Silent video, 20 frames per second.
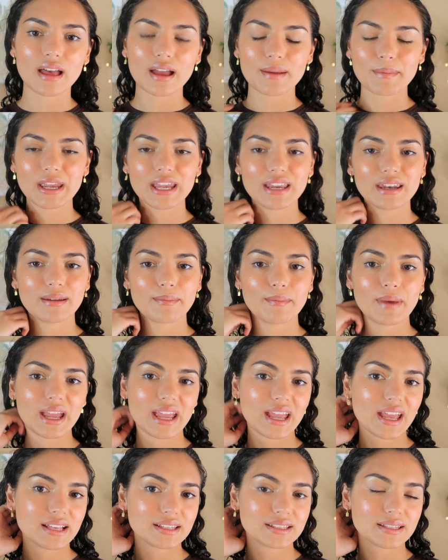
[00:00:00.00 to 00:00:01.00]
I mean, my
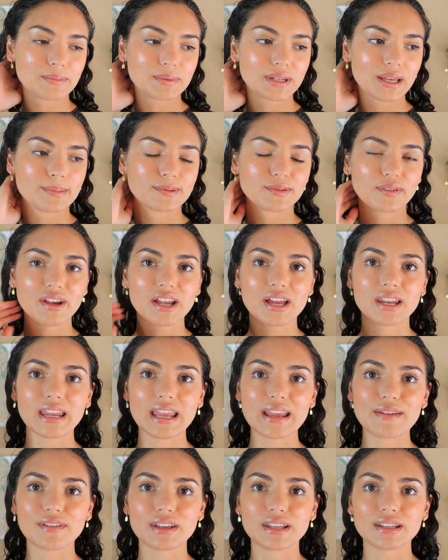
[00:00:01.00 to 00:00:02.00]
hair's sometimes very
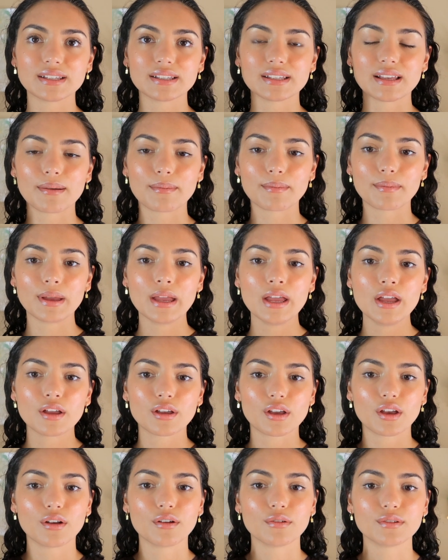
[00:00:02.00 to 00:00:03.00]
uneven. Some
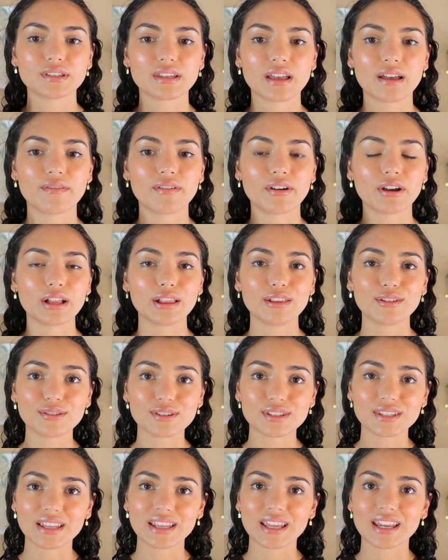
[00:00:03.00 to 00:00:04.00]
curls are very
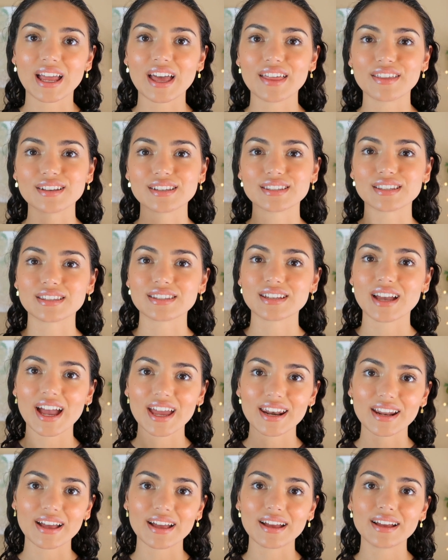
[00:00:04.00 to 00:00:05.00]
loose and then others are
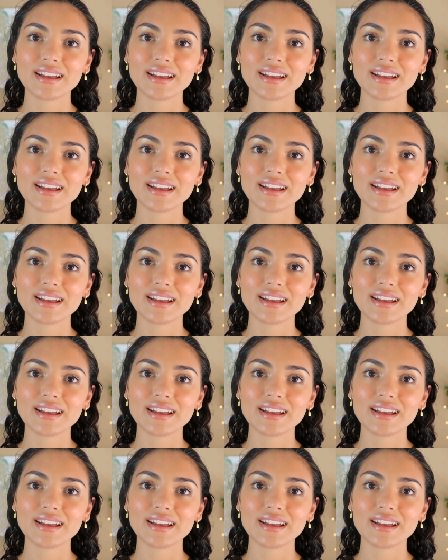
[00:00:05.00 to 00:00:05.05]
tighter.